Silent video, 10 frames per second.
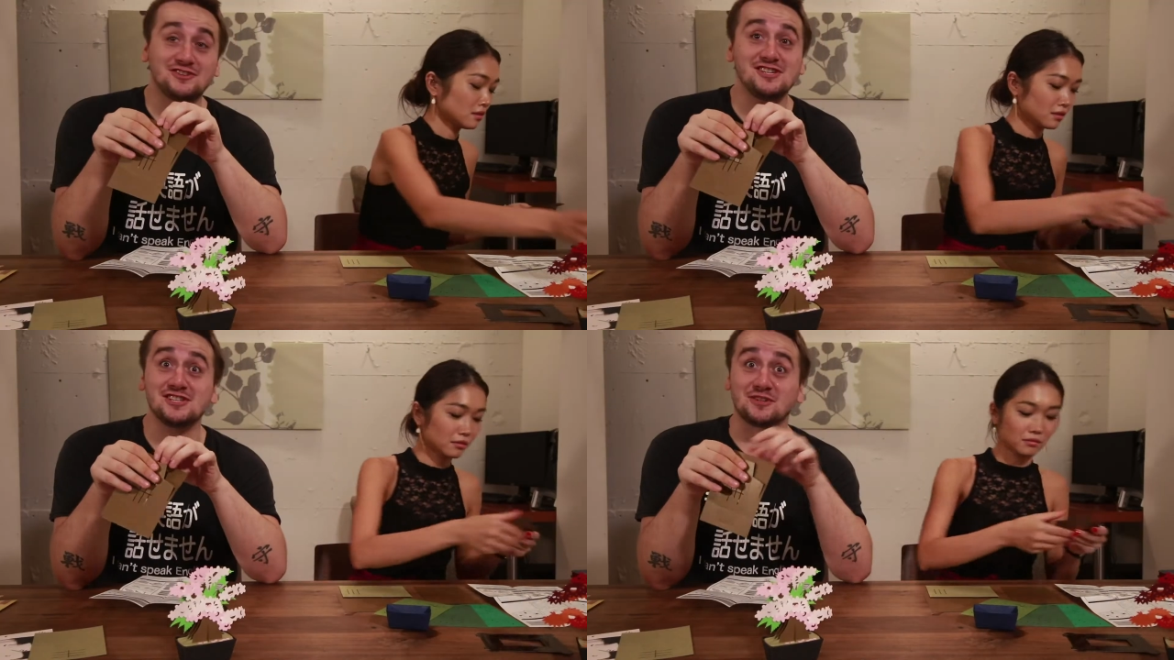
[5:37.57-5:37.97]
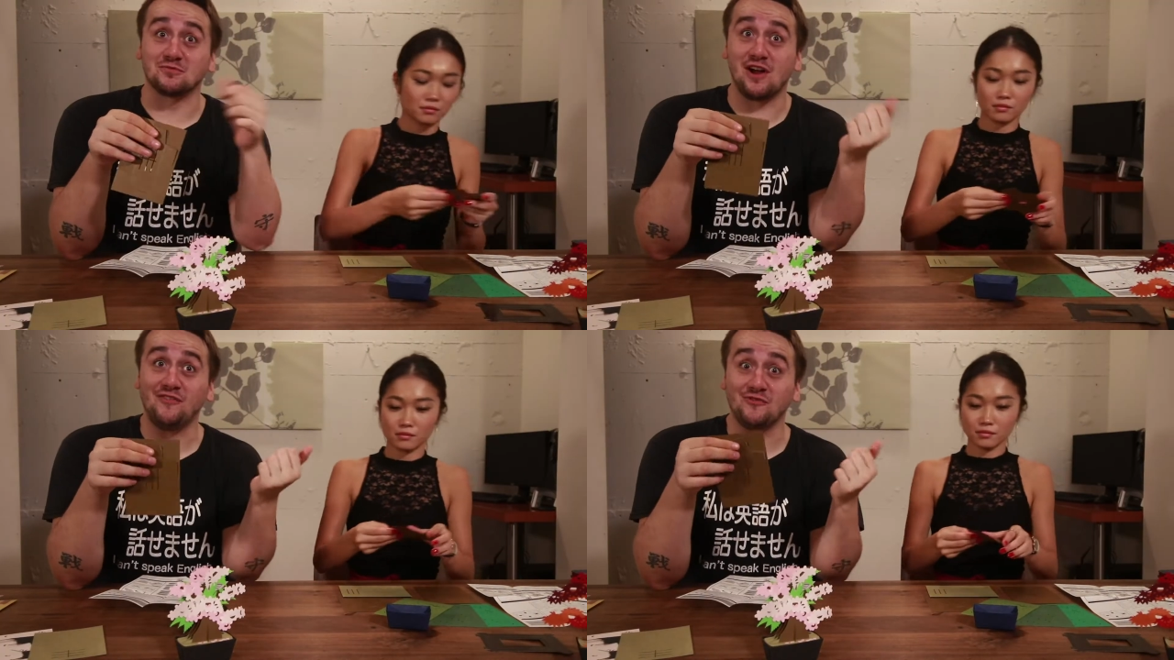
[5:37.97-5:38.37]
Speaker 1: you, she's
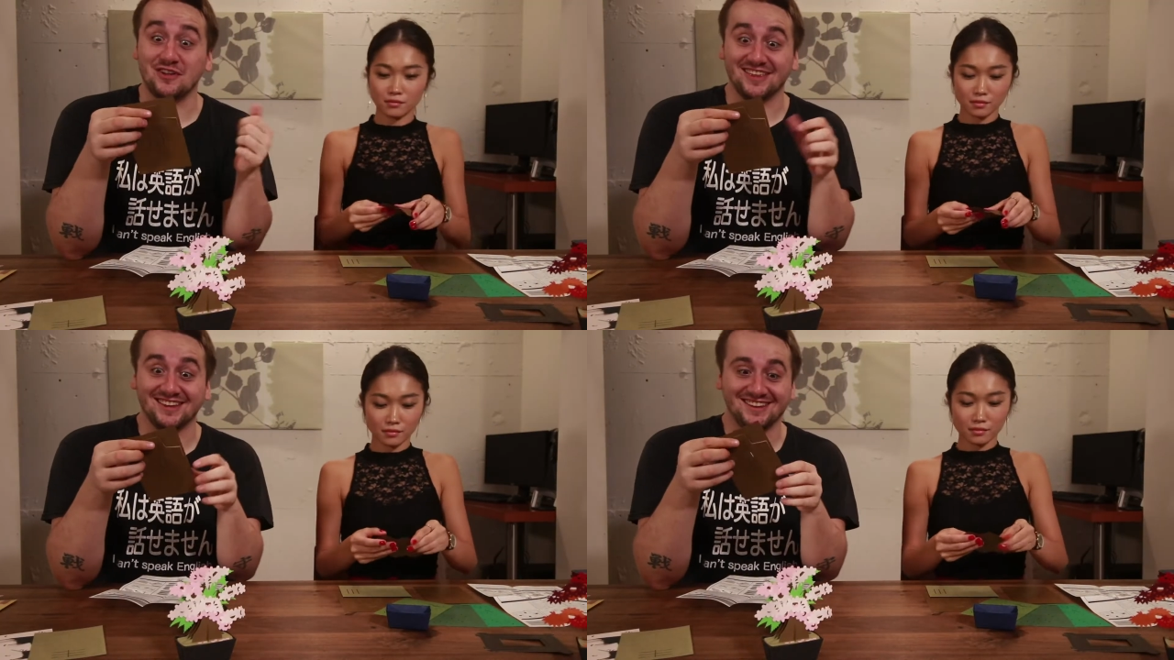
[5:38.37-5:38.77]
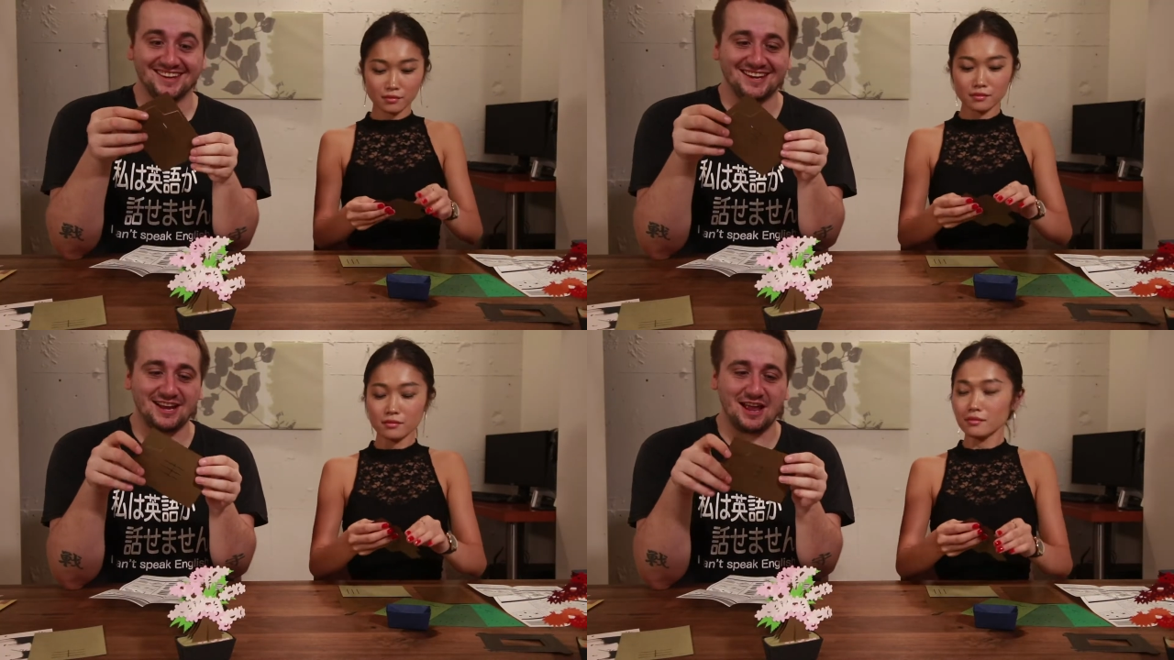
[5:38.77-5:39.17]
just rough with
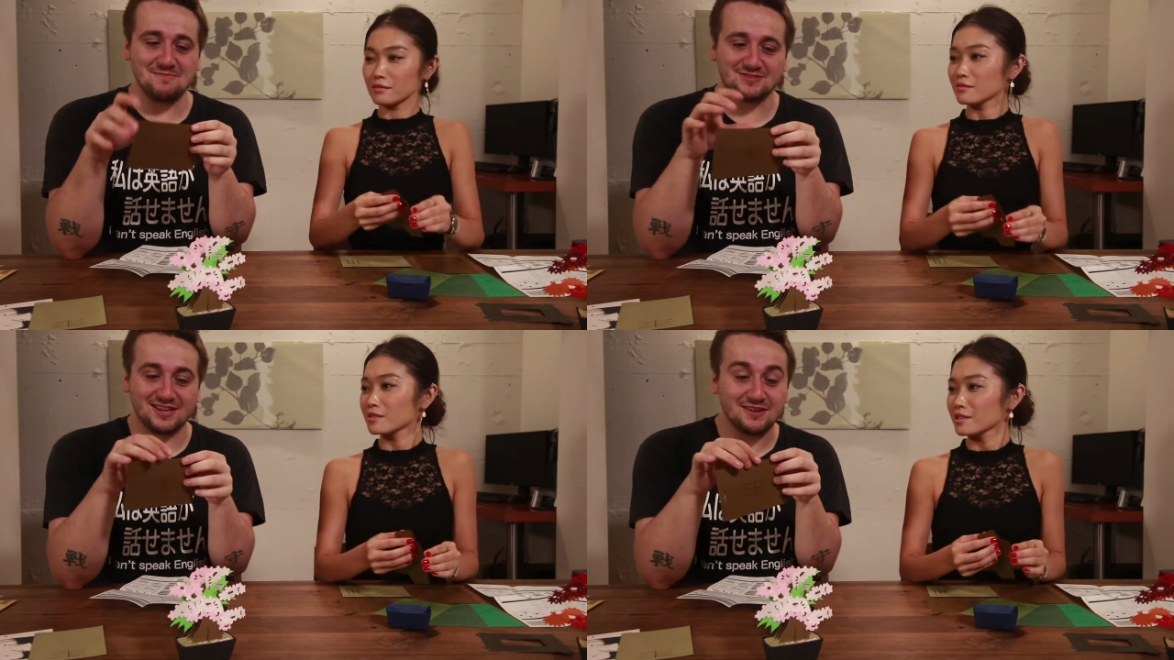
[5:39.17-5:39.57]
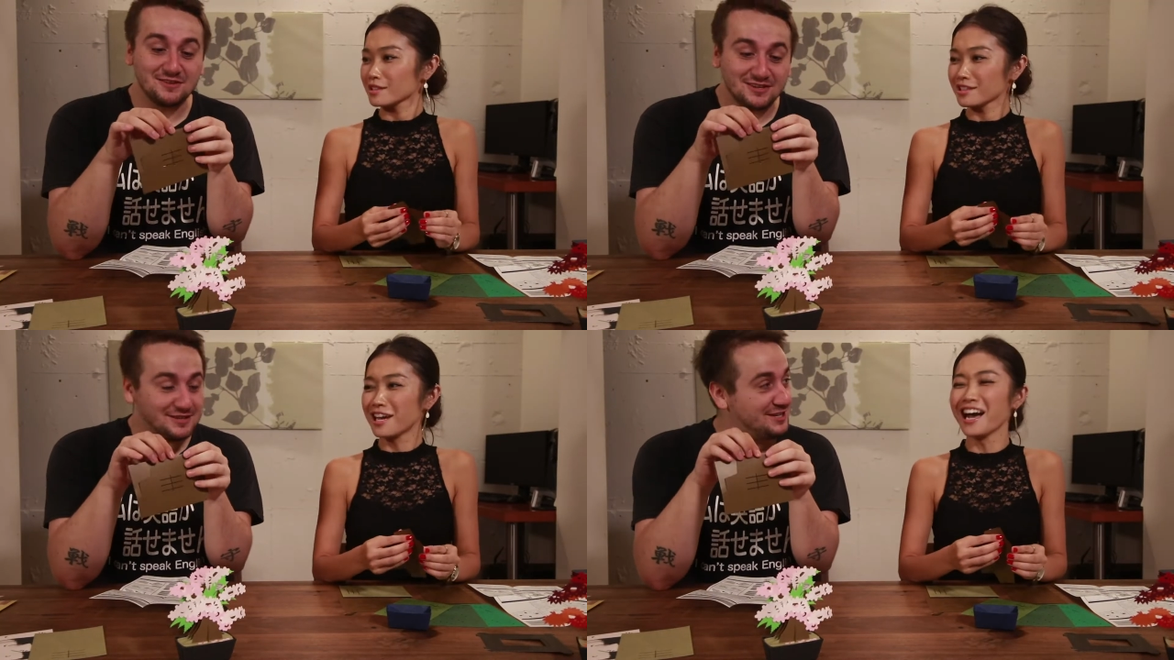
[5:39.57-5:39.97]
it. Like I'm just
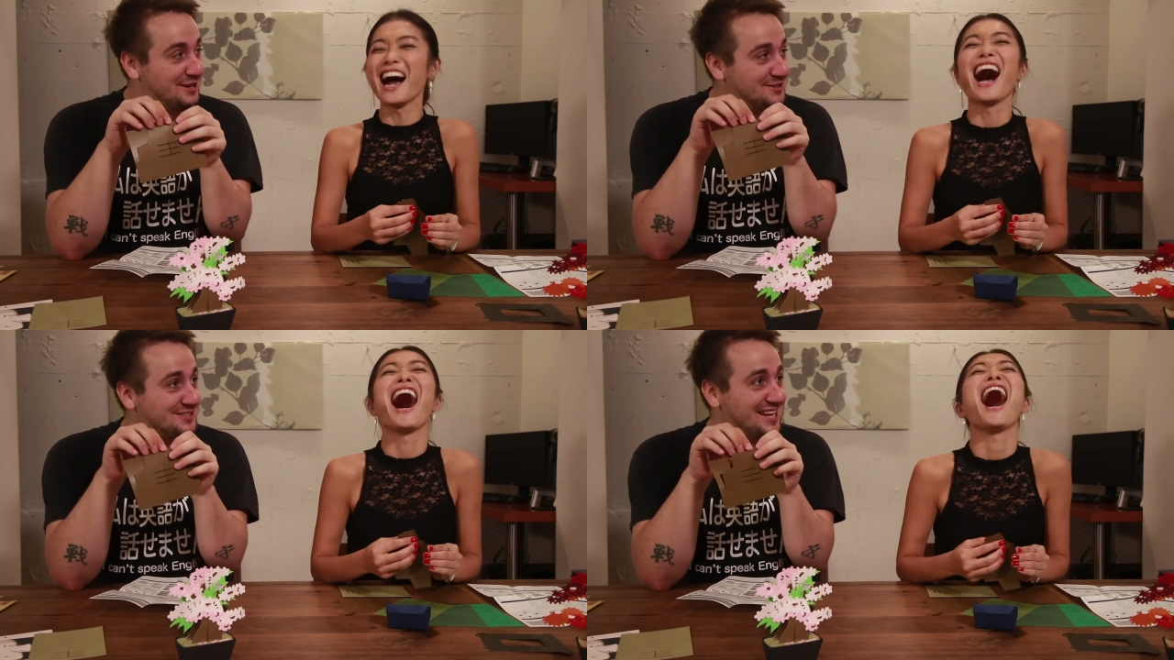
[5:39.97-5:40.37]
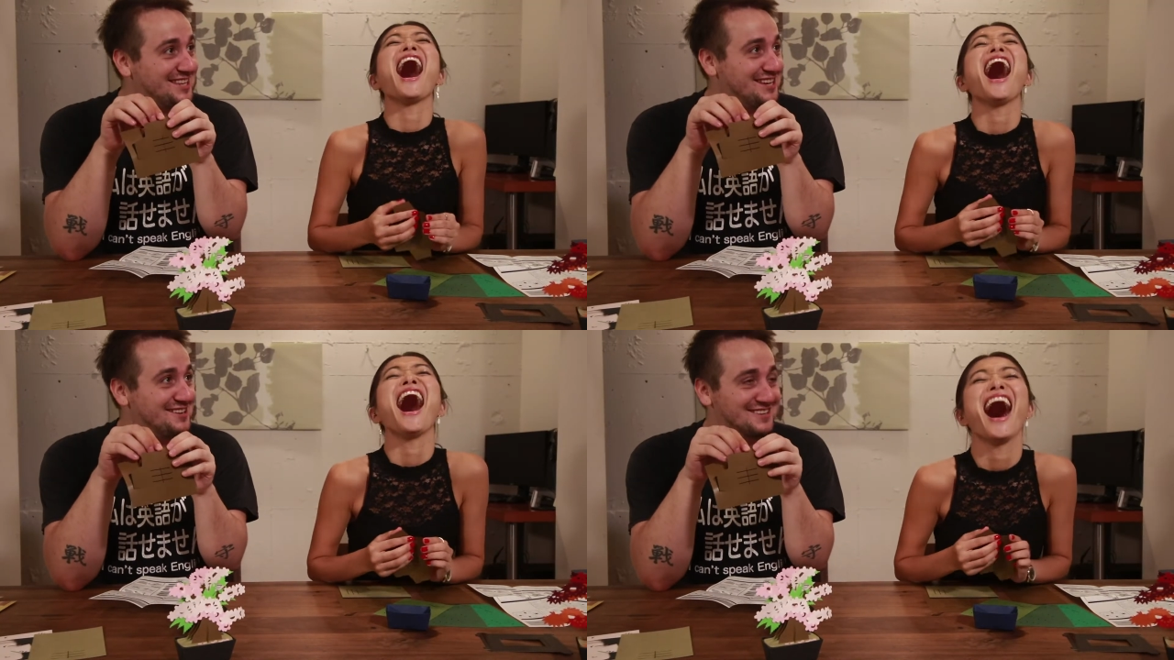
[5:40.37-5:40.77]
like, let's
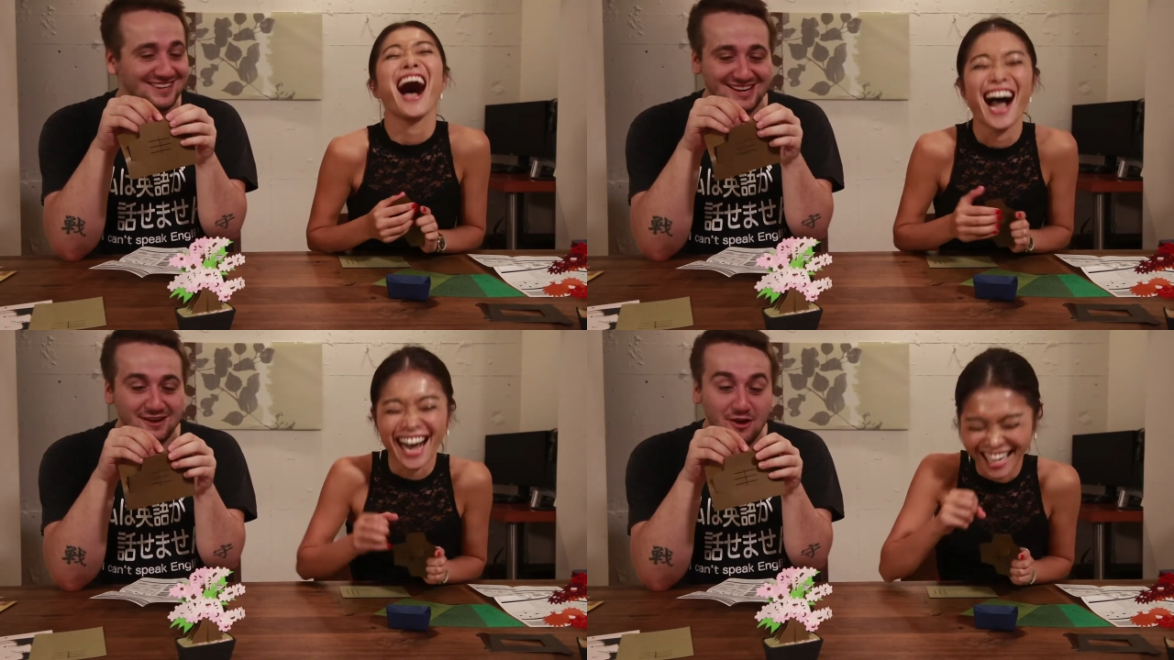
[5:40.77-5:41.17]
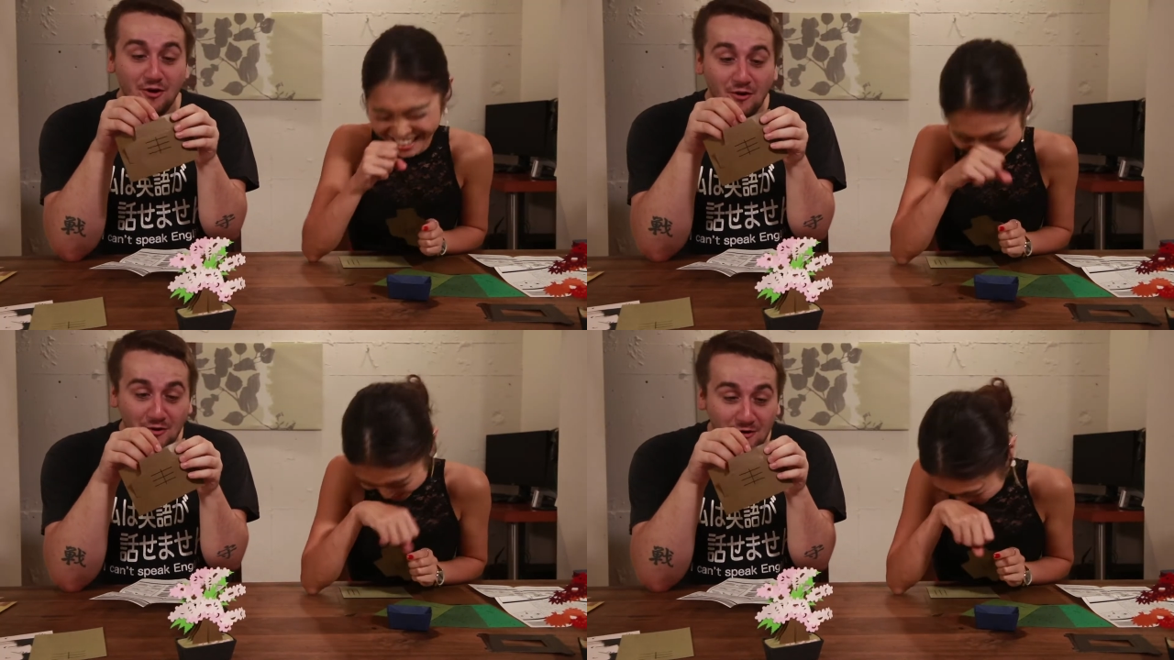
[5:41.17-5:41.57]
get through it. Like,
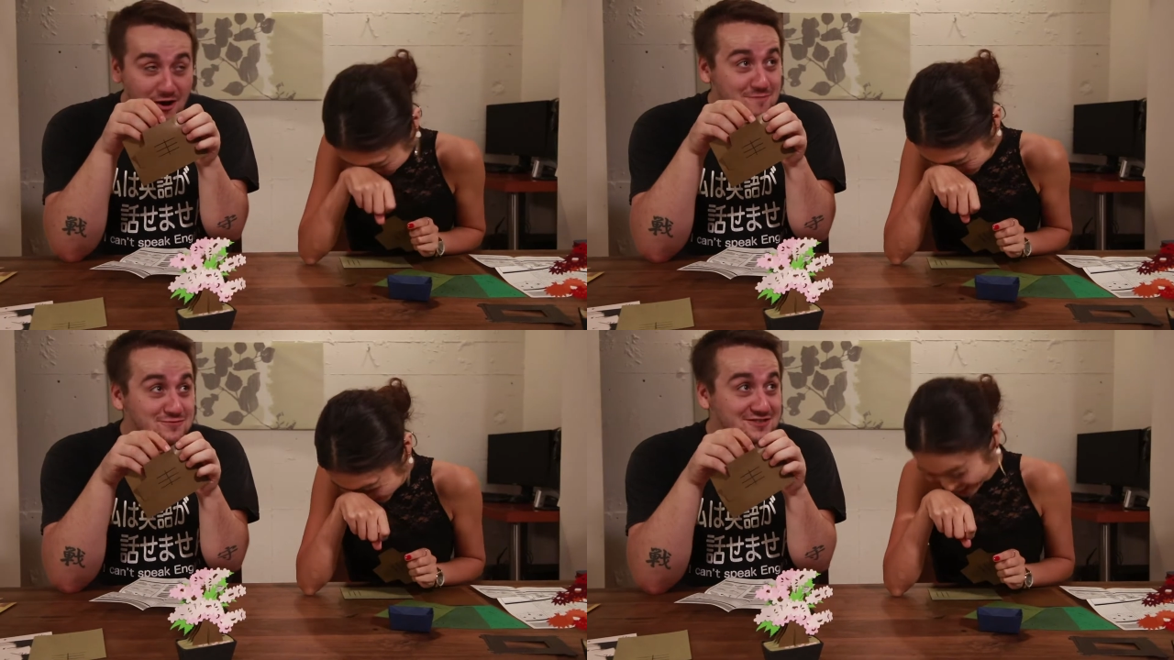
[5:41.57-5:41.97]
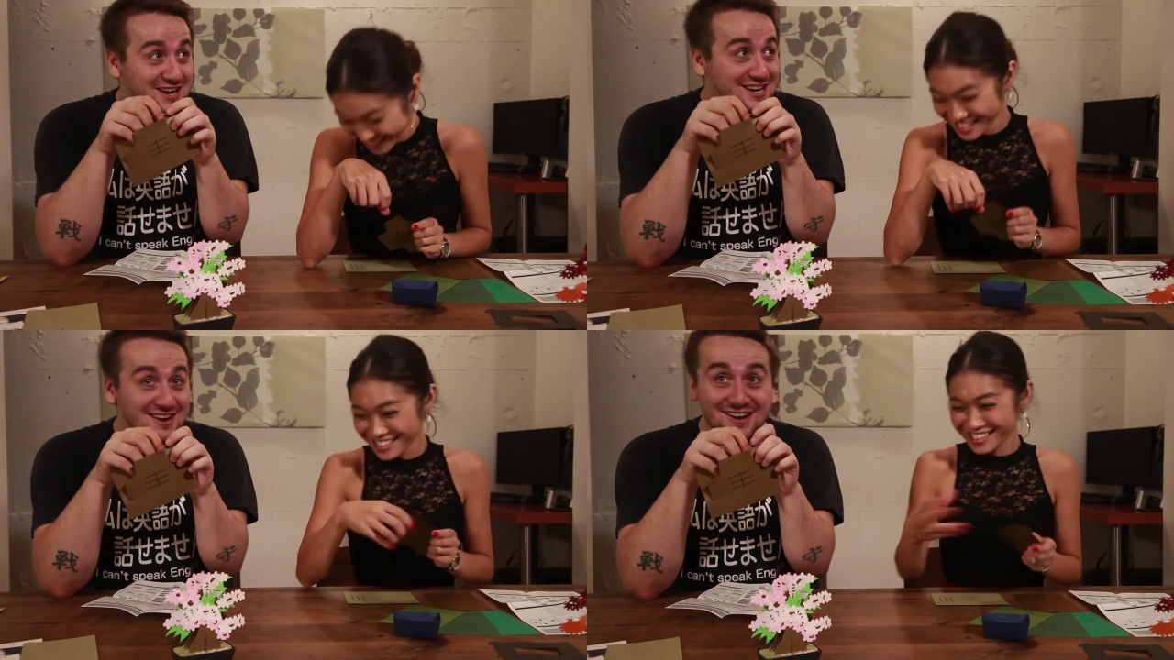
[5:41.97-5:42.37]
oh, abunai no,